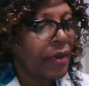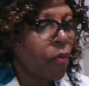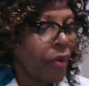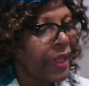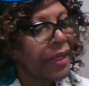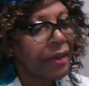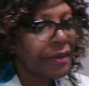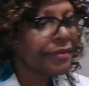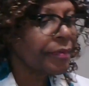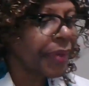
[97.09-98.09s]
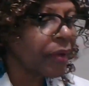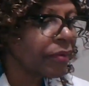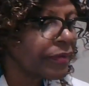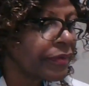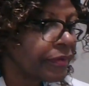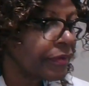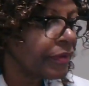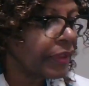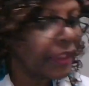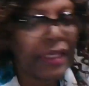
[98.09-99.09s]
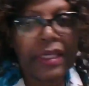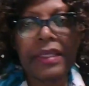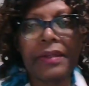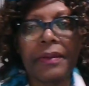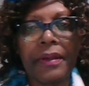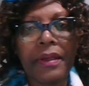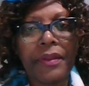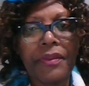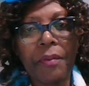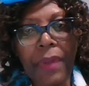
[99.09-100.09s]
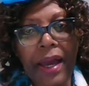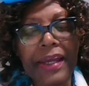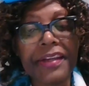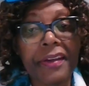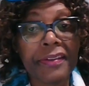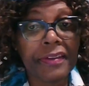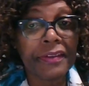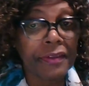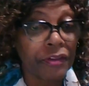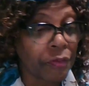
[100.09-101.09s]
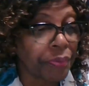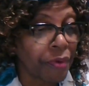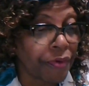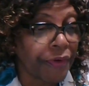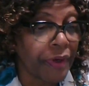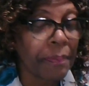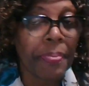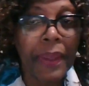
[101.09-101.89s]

What I learned about in the Mind Assistance Program,